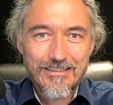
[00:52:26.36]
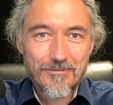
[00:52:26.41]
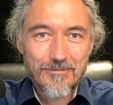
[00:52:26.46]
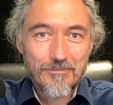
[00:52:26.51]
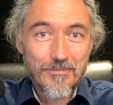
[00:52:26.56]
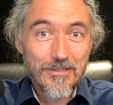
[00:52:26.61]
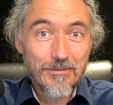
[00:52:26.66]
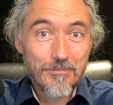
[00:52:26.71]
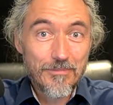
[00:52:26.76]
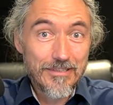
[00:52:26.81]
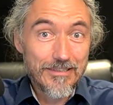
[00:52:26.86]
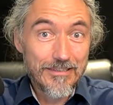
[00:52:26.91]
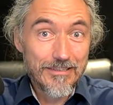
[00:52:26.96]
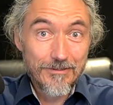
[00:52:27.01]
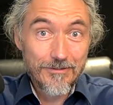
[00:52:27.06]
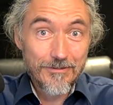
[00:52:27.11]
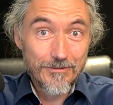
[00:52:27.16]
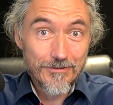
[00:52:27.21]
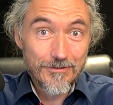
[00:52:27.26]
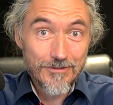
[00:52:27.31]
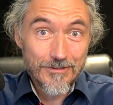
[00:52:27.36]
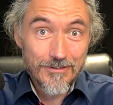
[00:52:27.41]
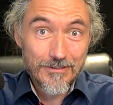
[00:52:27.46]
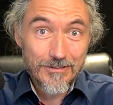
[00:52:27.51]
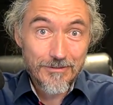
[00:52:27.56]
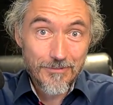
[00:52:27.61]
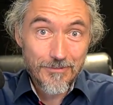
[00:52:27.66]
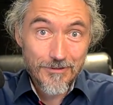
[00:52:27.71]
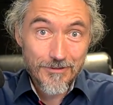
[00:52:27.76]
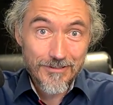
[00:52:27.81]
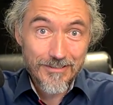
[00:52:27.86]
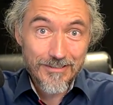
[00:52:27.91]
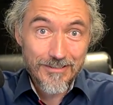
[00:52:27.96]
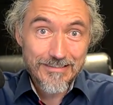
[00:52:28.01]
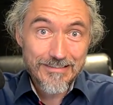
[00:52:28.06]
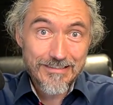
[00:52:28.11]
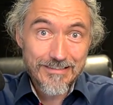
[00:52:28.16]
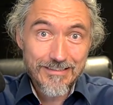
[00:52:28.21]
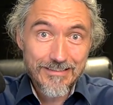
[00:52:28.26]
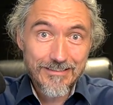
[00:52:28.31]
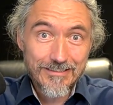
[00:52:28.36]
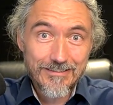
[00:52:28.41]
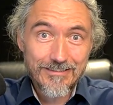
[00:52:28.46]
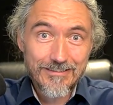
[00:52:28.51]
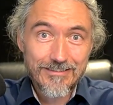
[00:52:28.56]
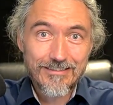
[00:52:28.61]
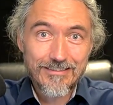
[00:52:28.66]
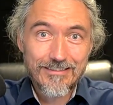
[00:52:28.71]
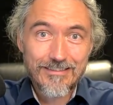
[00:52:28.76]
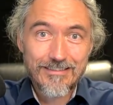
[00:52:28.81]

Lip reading: I'm happy that you joined the podcast here,